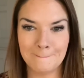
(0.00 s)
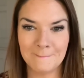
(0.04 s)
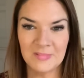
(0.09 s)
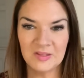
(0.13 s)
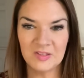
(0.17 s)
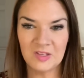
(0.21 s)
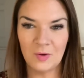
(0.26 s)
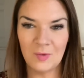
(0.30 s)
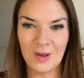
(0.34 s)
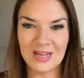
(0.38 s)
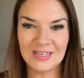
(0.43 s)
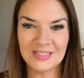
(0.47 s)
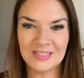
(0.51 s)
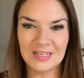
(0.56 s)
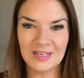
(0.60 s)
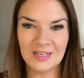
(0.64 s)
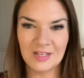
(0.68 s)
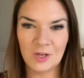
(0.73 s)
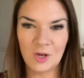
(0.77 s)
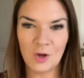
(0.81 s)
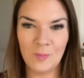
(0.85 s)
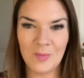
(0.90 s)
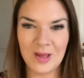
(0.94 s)
So add it in the
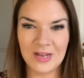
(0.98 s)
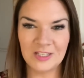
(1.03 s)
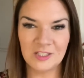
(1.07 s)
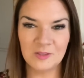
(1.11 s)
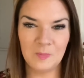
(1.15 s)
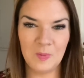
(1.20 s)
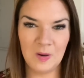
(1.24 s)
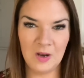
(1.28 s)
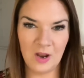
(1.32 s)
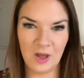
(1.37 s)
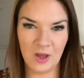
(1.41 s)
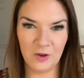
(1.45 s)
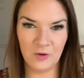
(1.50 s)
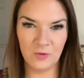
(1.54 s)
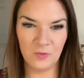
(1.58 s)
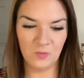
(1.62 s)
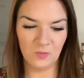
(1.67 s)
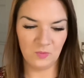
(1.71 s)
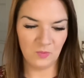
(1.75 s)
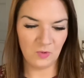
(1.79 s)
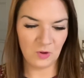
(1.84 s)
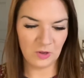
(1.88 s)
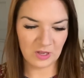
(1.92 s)
comments below
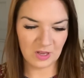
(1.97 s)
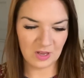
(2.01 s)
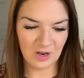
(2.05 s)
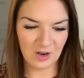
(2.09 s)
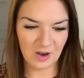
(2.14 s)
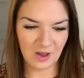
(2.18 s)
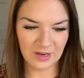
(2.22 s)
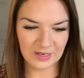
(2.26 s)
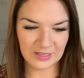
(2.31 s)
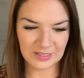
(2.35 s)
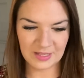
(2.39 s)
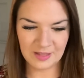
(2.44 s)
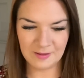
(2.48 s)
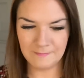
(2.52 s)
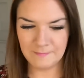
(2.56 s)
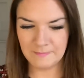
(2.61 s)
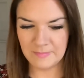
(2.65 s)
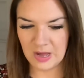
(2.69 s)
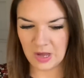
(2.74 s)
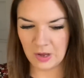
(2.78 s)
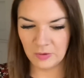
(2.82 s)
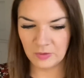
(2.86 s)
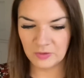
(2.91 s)
what you like the
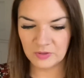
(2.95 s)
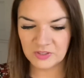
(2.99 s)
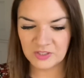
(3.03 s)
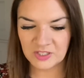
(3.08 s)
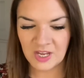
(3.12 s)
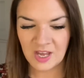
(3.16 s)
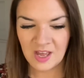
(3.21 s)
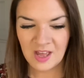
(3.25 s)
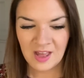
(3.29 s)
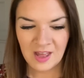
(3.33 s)
most.